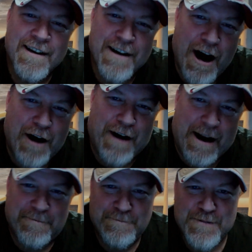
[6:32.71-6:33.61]
All right.
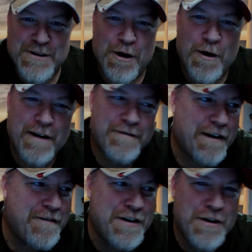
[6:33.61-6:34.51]
So I've
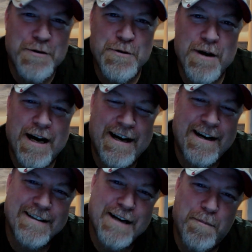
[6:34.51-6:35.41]
given you
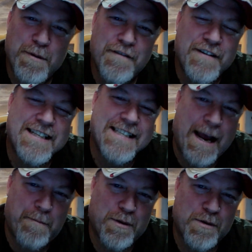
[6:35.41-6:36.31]
a couple of
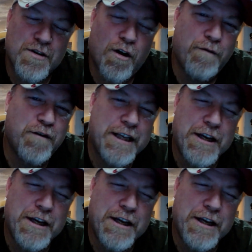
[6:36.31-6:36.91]
examples. Hopefully you